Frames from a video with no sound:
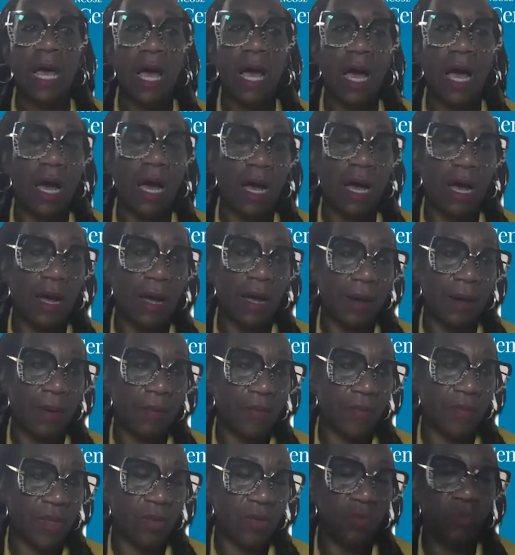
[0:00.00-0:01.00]

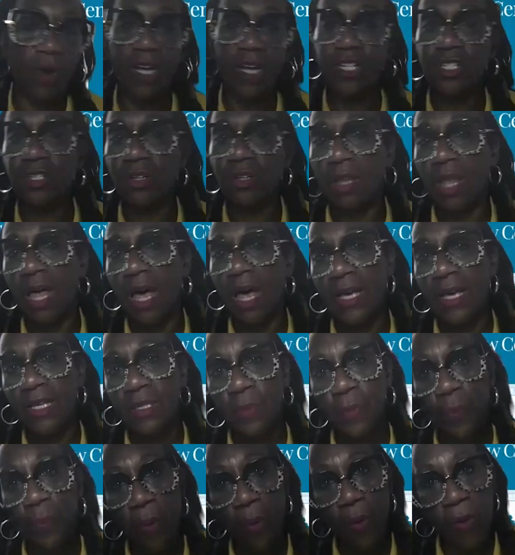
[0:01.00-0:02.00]
the racialized
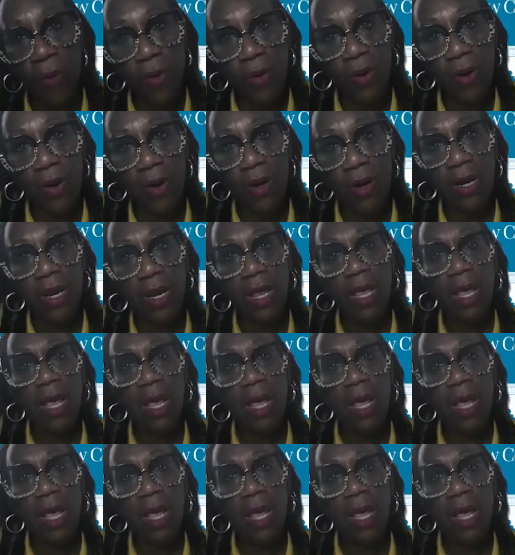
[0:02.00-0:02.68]
porn.